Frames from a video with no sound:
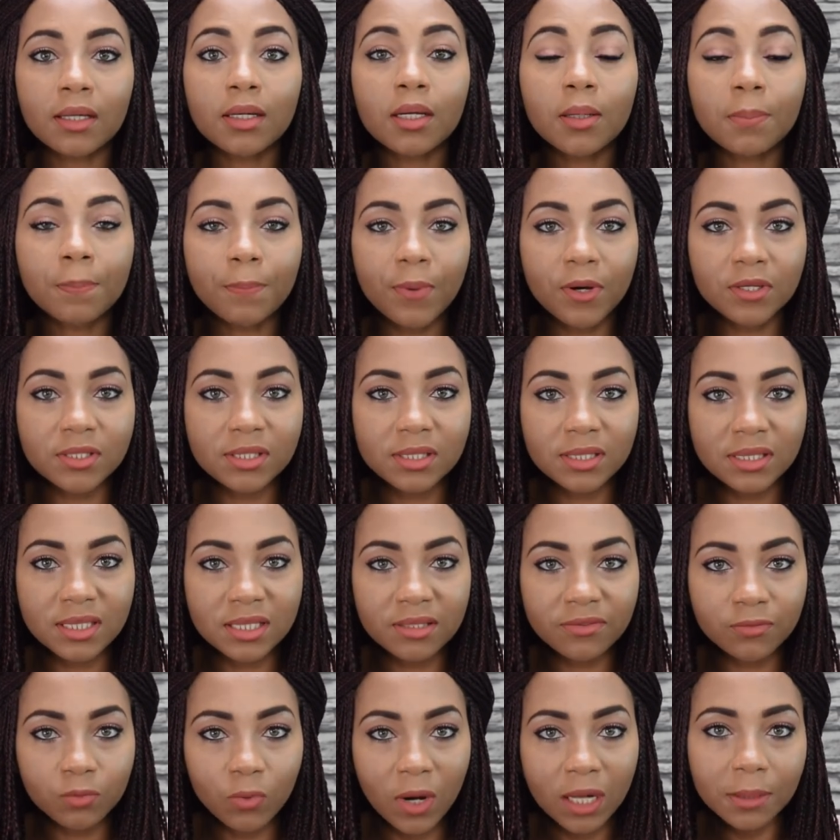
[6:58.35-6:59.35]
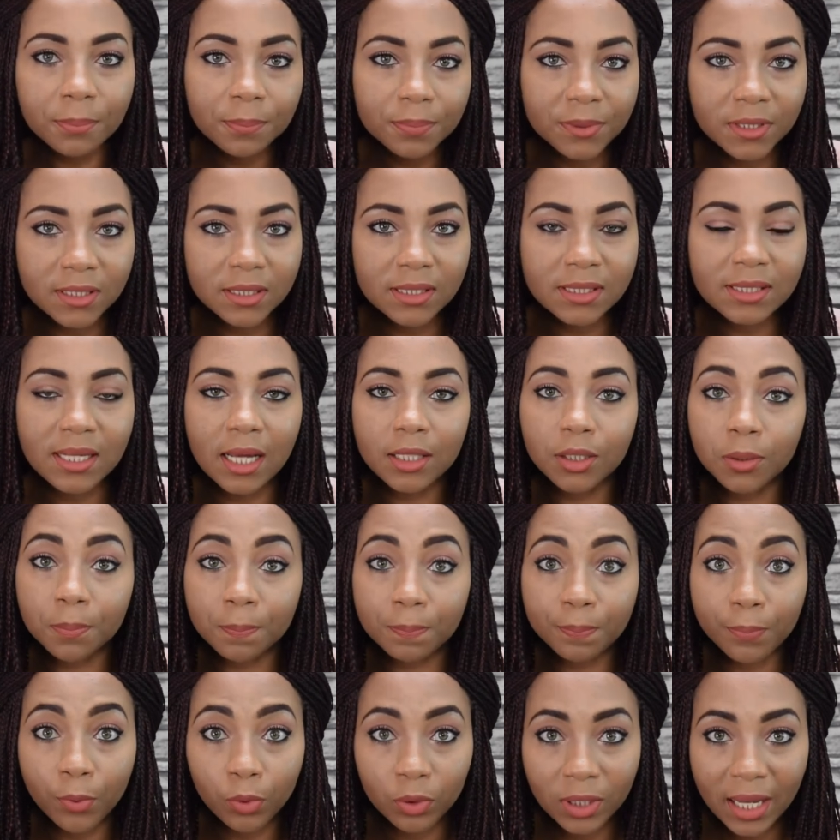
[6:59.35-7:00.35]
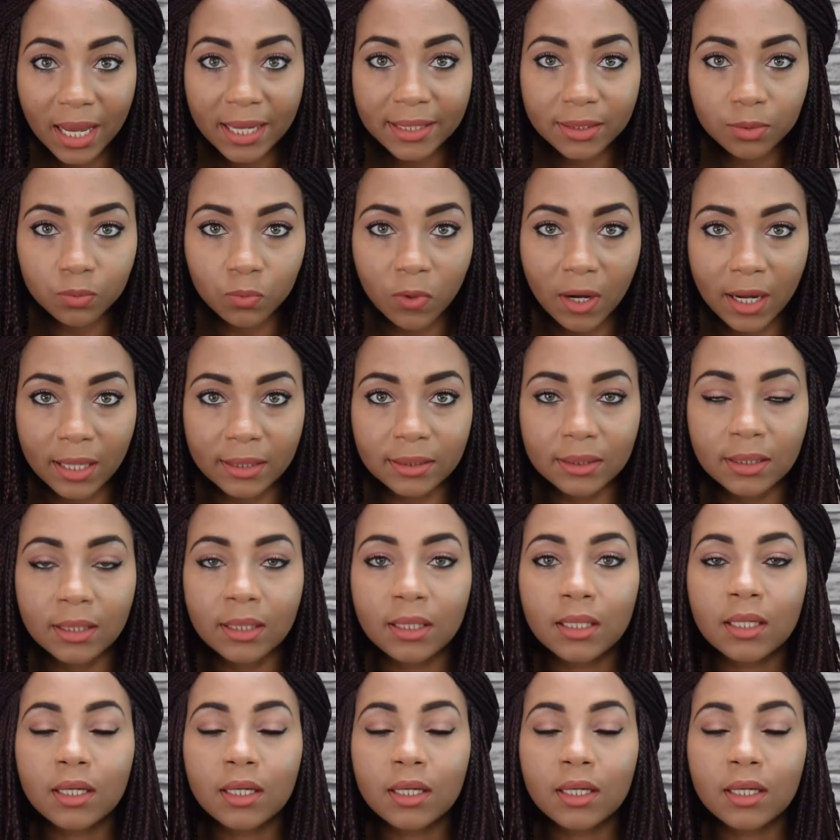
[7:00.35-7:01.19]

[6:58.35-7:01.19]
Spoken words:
a positive one please, and a polite one,